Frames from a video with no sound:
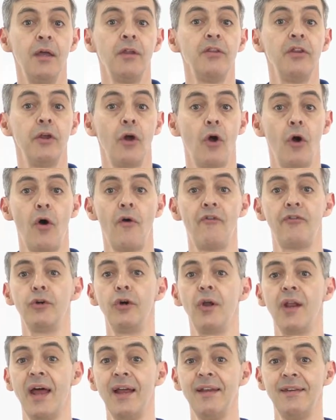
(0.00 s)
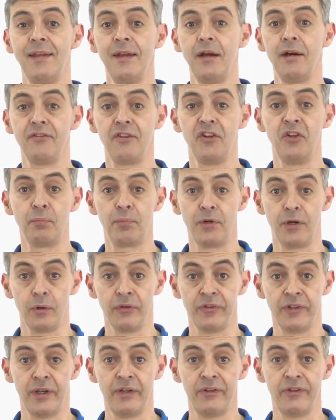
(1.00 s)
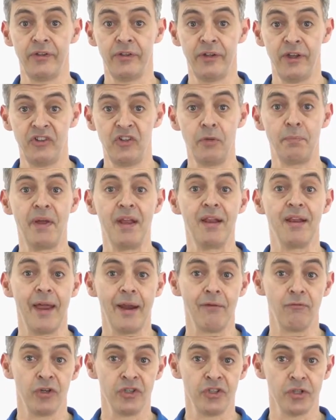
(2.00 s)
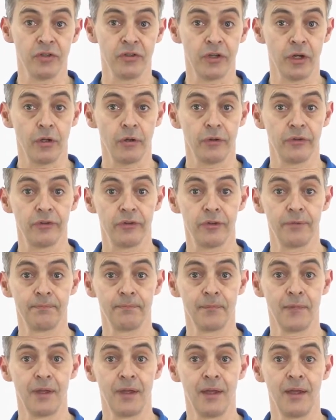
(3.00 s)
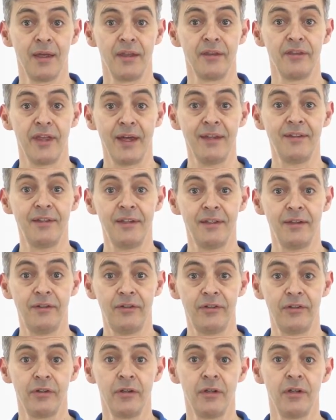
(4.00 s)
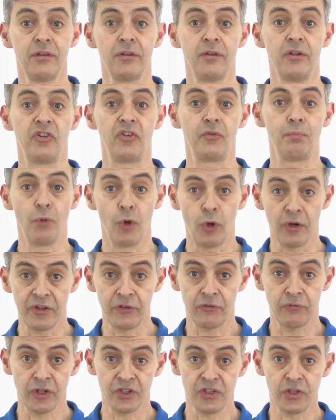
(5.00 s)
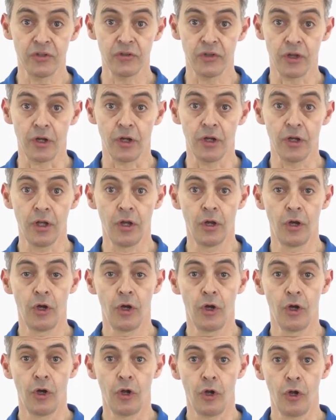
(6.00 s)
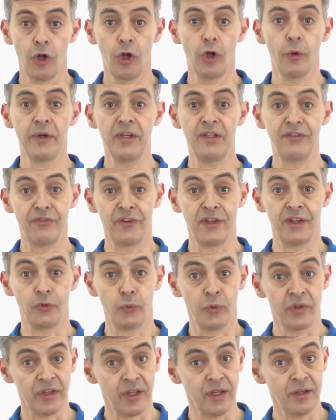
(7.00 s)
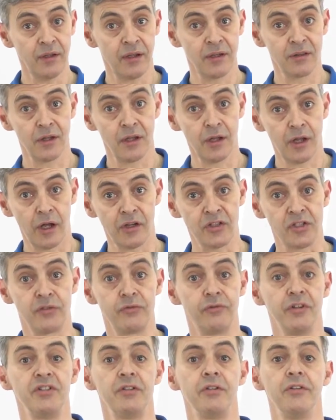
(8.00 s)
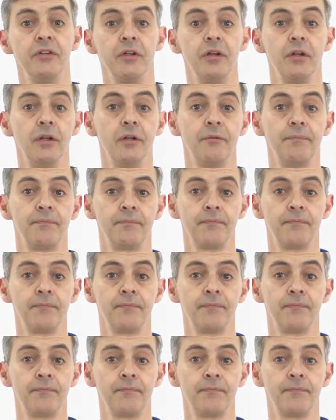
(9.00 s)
The overall idea of this process is a bit like Russian dolls. That is, the smallest Russian doll always fits within the largest Russian doll.